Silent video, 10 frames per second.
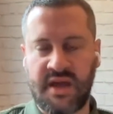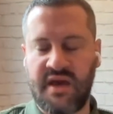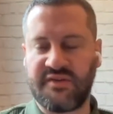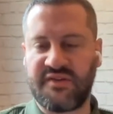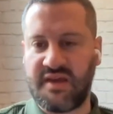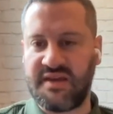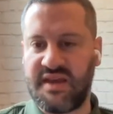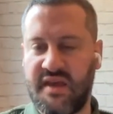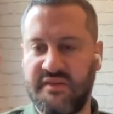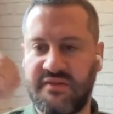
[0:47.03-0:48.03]
outside
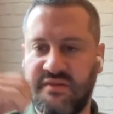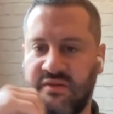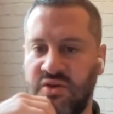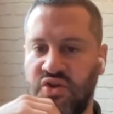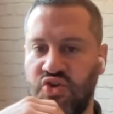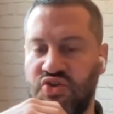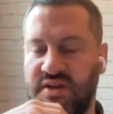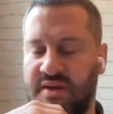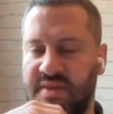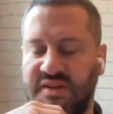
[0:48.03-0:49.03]
guest,
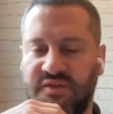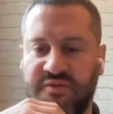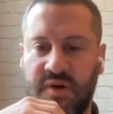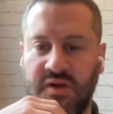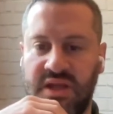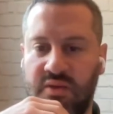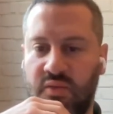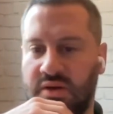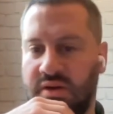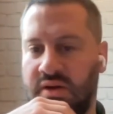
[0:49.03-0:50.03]
usually a mentor from our network,